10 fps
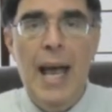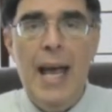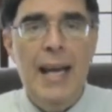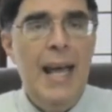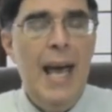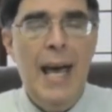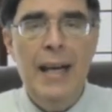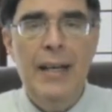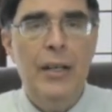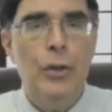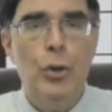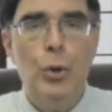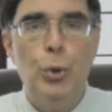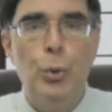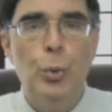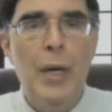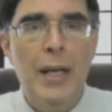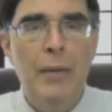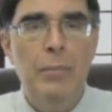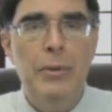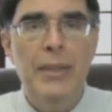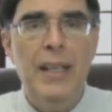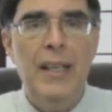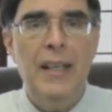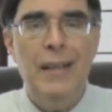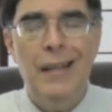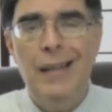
and had an incredibly,